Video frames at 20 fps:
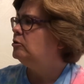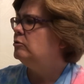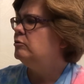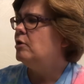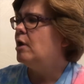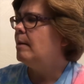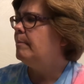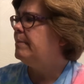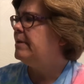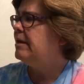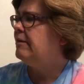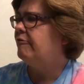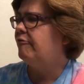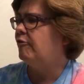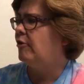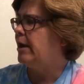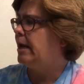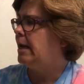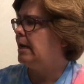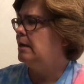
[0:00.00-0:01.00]
"Do not be
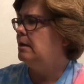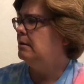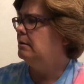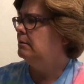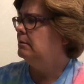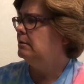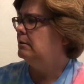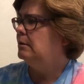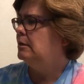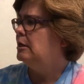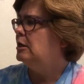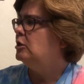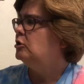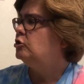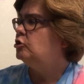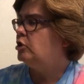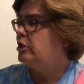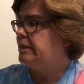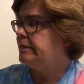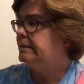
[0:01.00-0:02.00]
afraid.
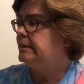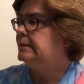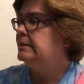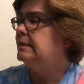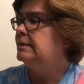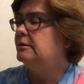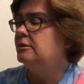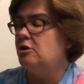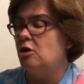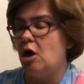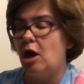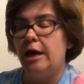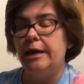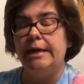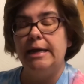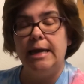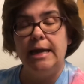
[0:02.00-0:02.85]
Jesus is not